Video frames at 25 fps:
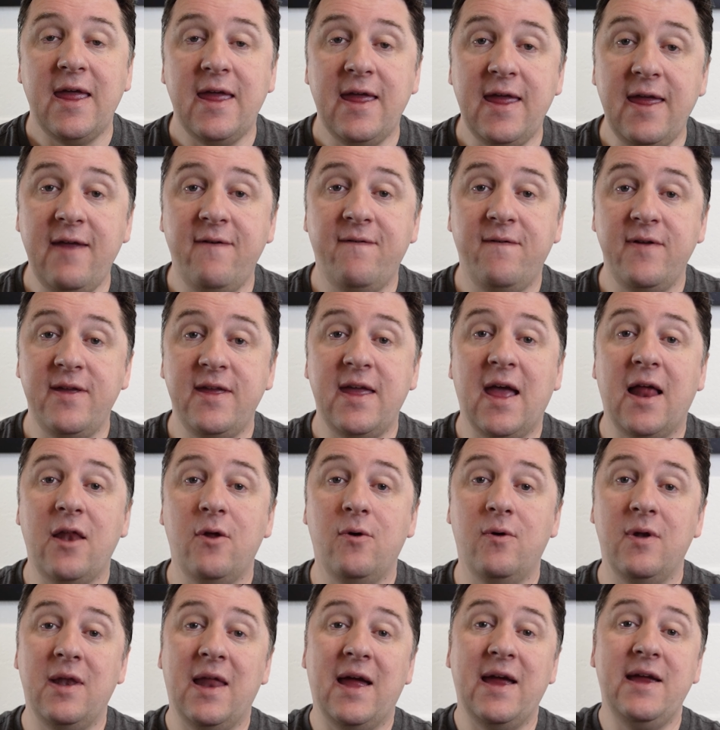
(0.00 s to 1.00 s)
If a
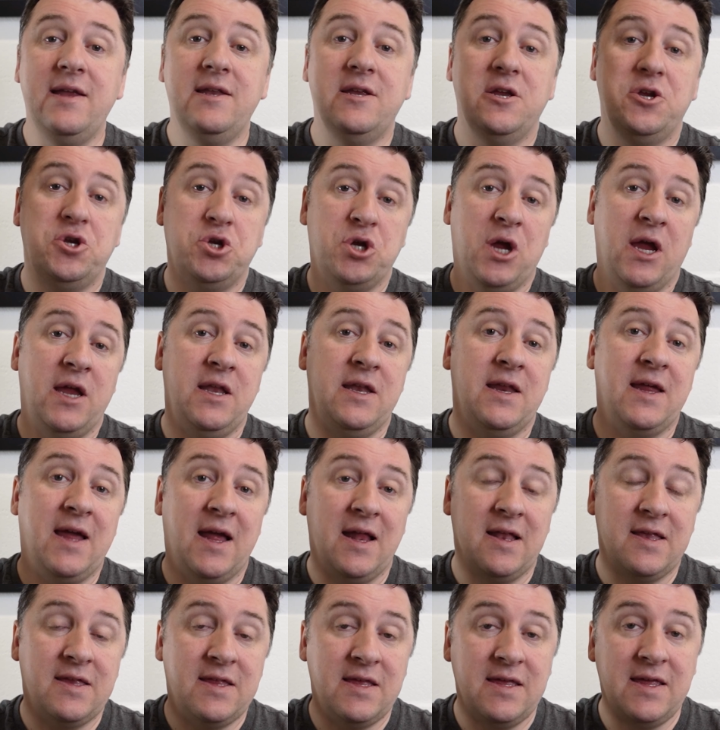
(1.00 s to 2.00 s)
yellow light is shined
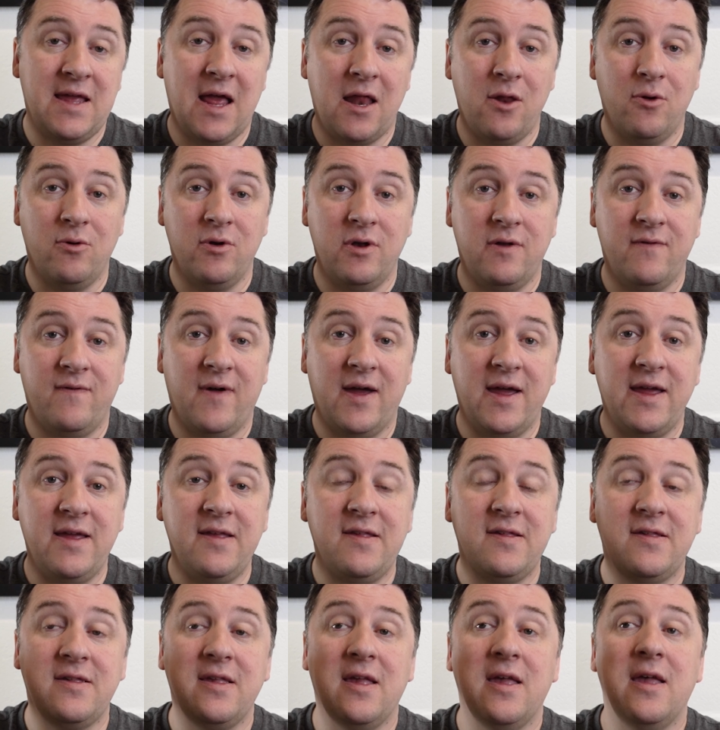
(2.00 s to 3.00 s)
against a yellow
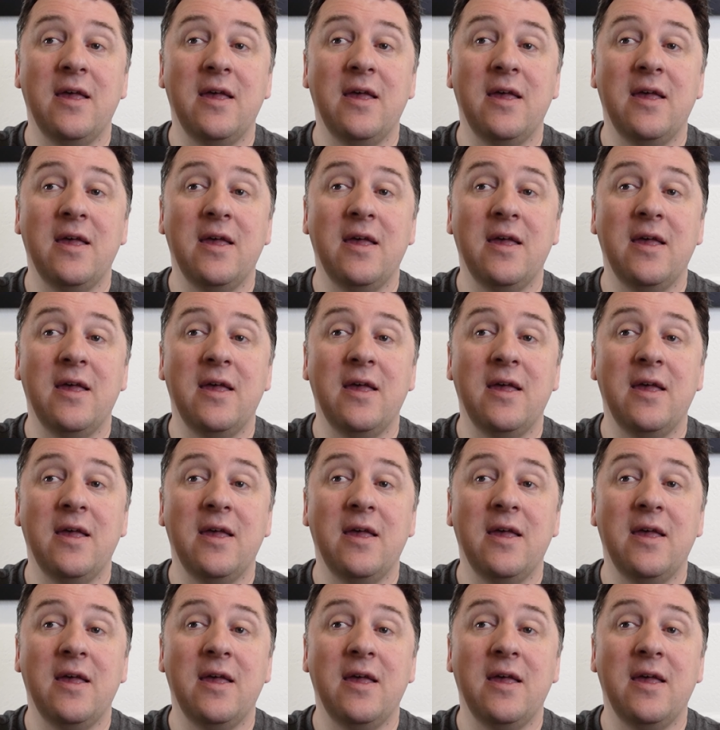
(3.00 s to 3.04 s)
device,